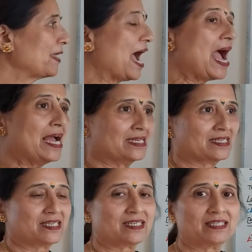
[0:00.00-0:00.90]

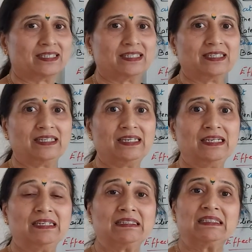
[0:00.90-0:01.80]
and
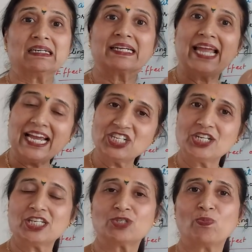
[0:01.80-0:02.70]
the
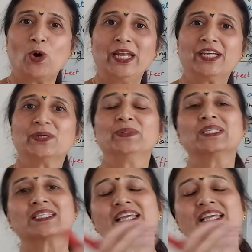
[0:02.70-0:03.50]
gaseous molecules,